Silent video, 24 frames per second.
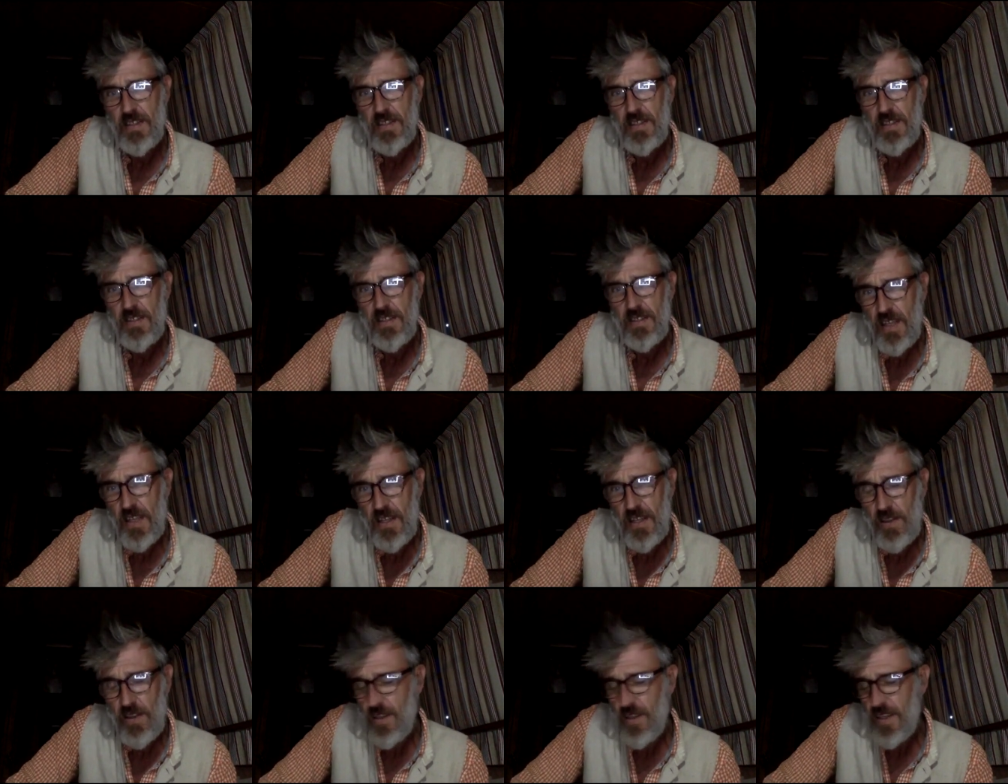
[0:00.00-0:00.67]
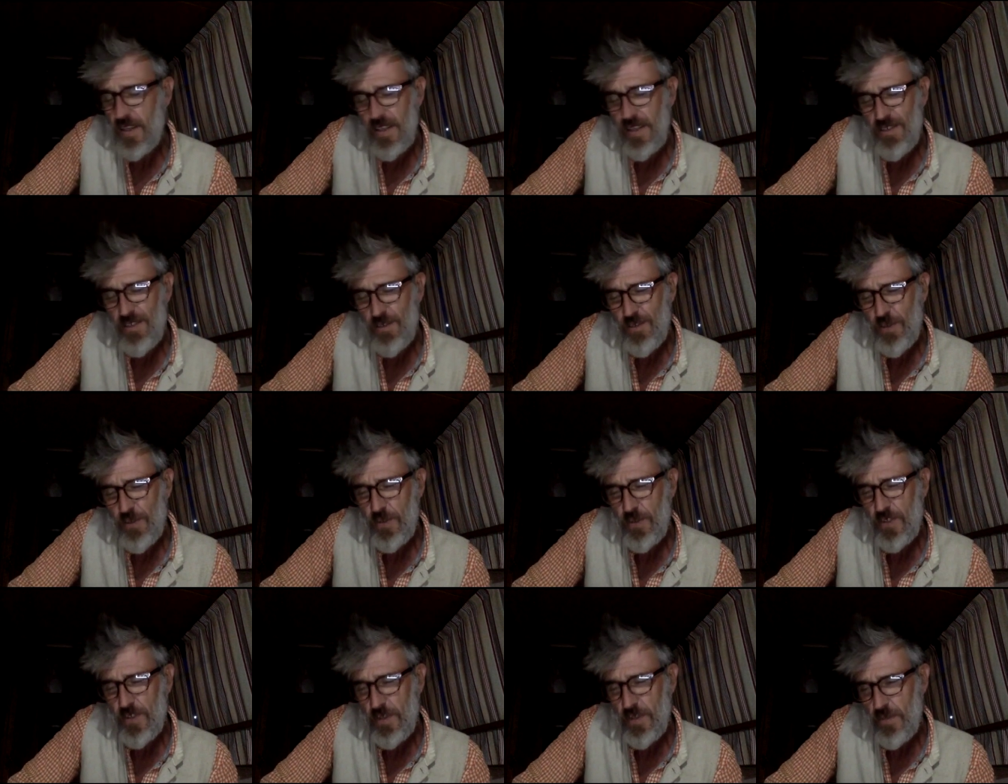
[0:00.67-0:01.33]
They're looking for
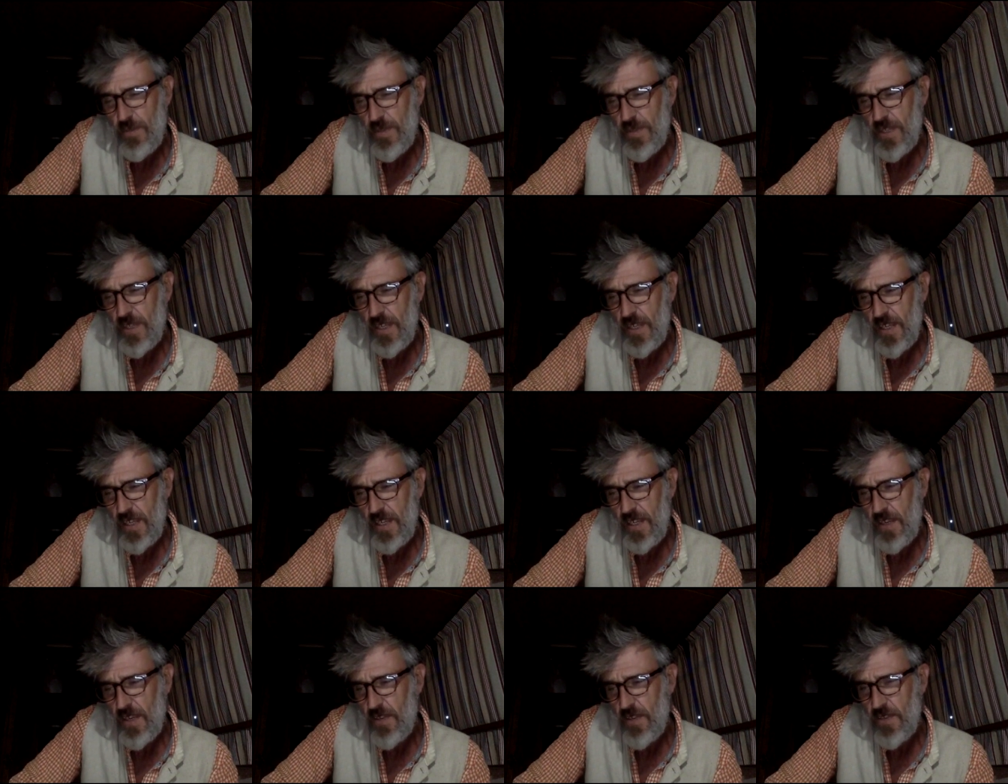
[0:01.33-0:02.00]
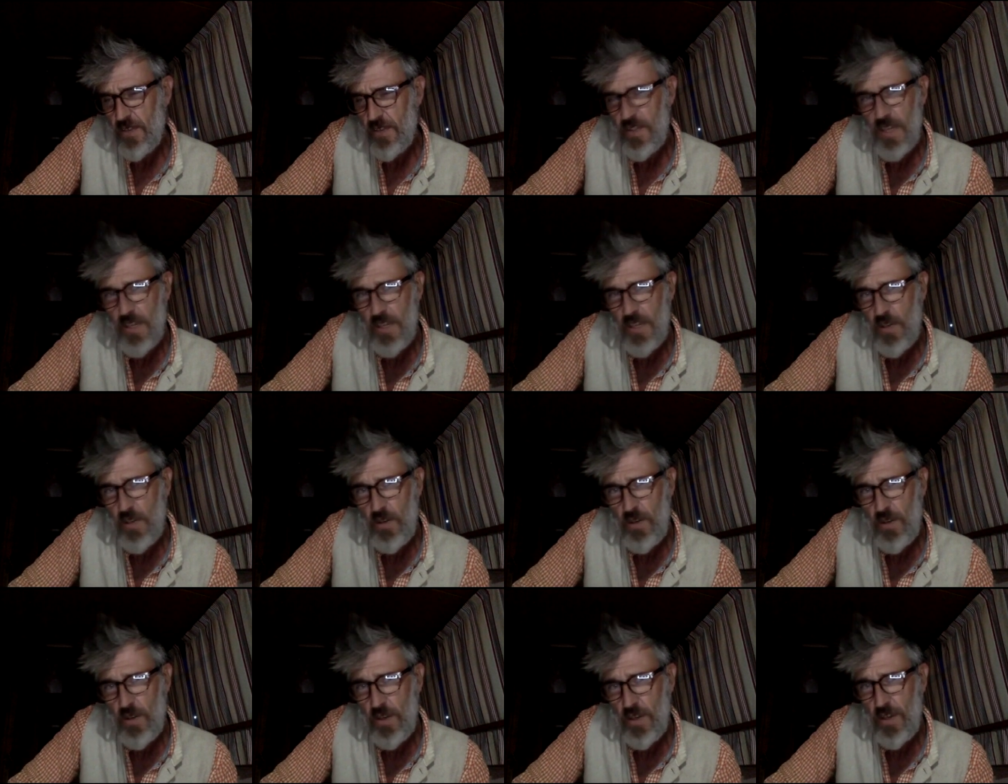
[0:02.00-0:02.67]
something else. They're not
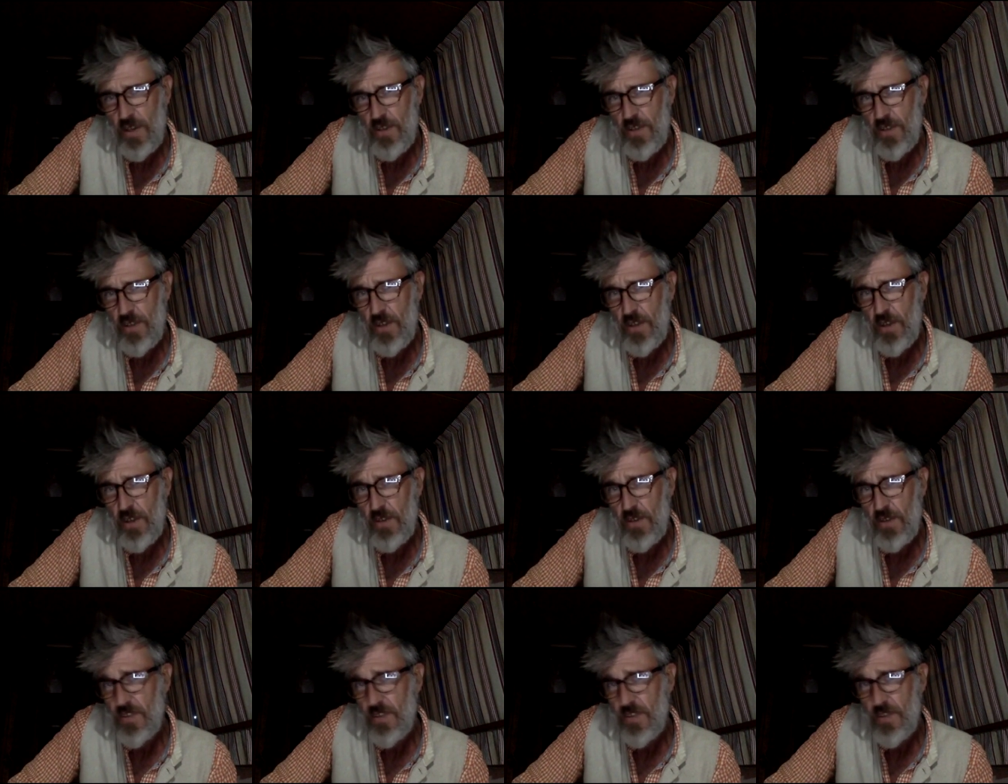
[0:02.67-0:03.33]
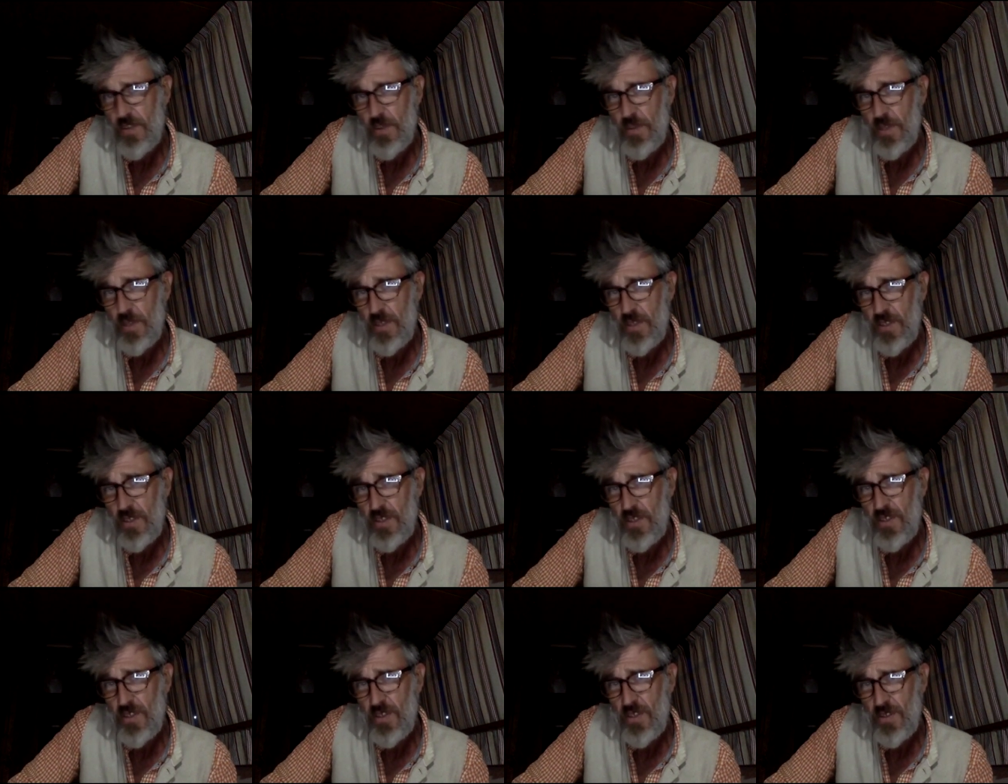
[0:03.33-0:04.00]
looking to go to somewhere
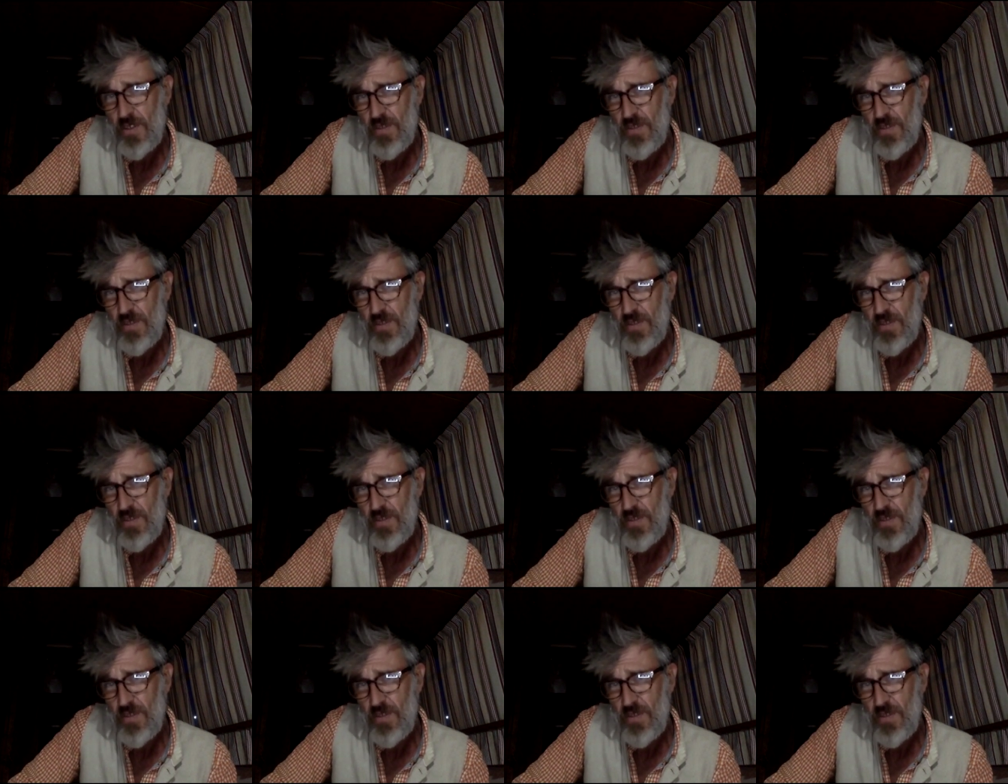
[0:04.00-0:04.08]
new.